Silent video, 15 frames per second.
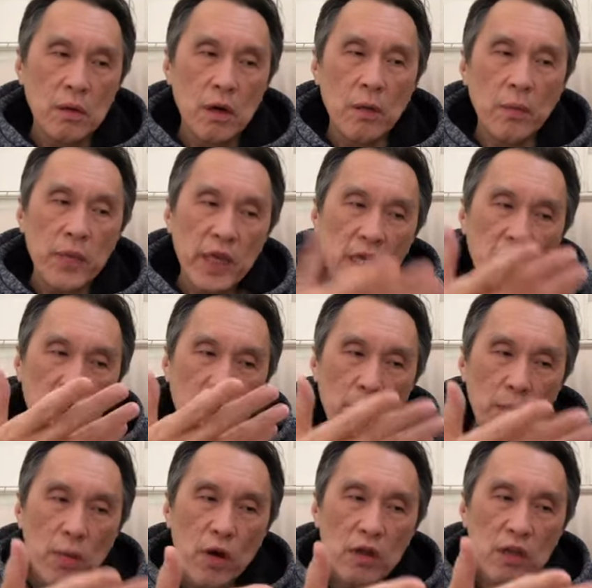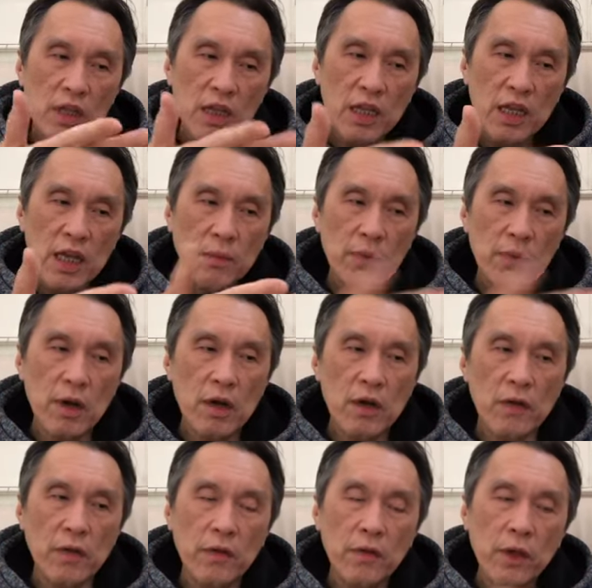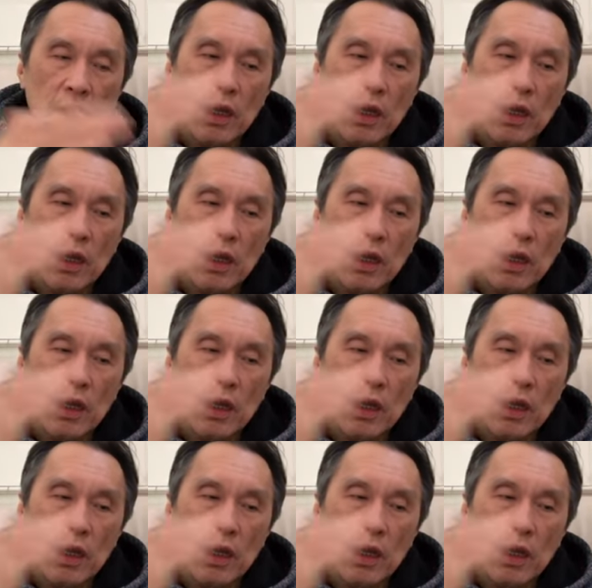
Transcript: on making the broad claim of,